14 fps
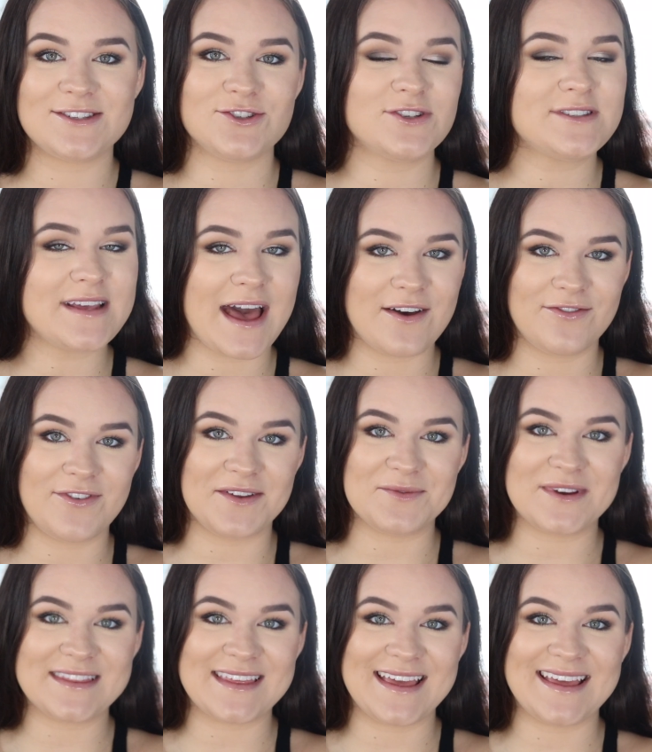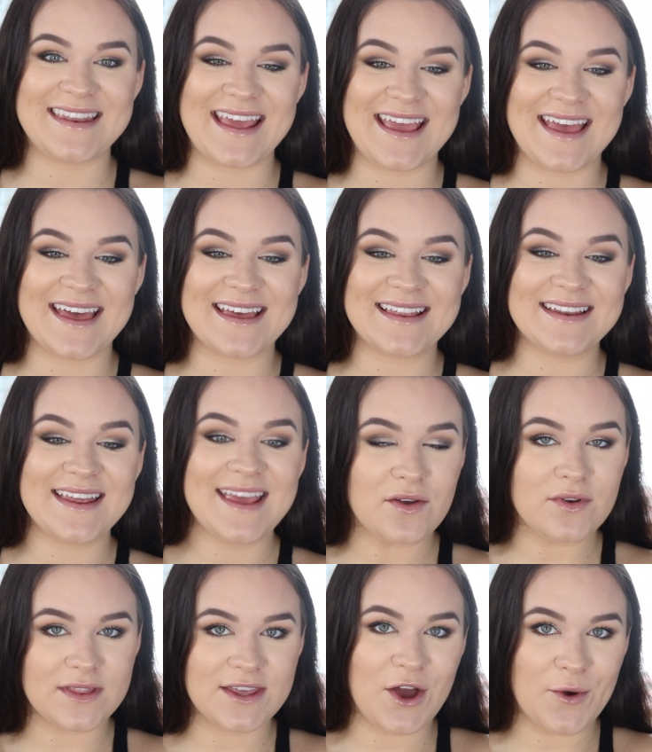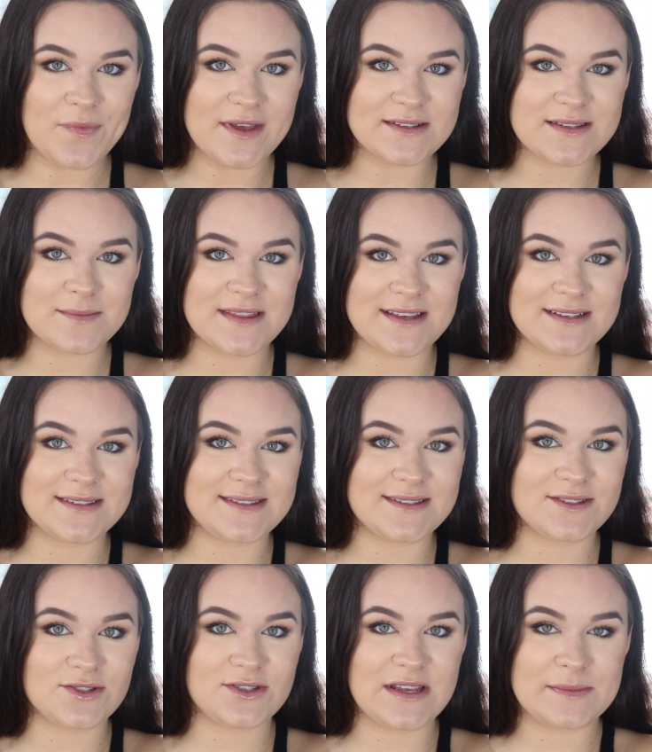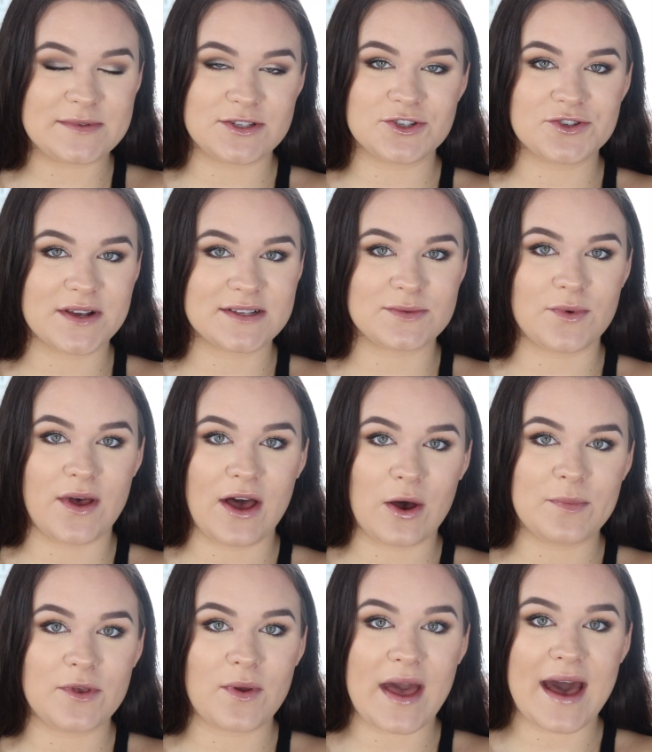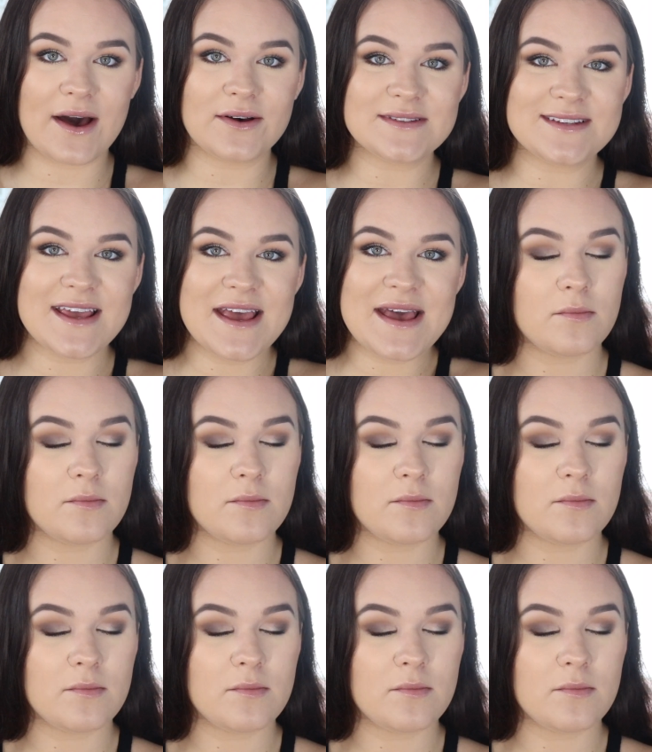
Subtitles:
So just have fun with it, and I really hope that some of these tips and tricks will help you out.